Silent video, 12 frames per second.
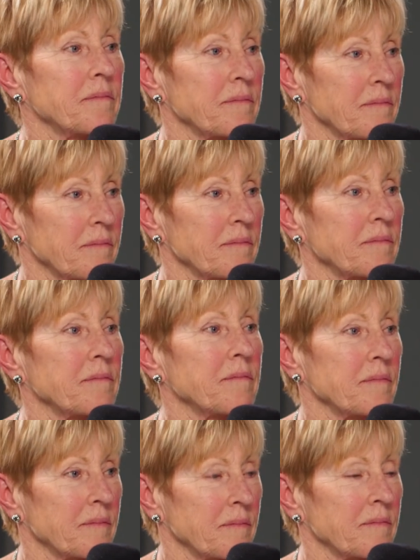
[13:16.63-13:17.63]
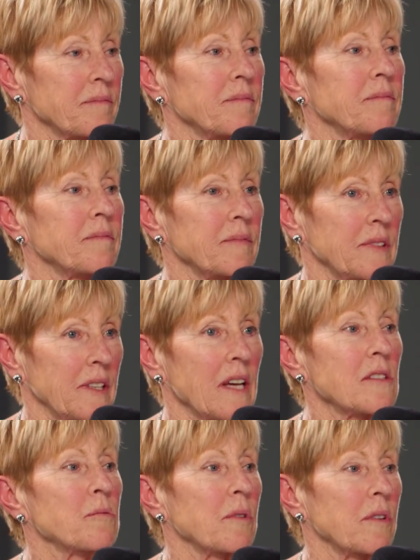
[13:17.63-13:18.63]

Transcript: just take each day, like you said, as yes, a gift.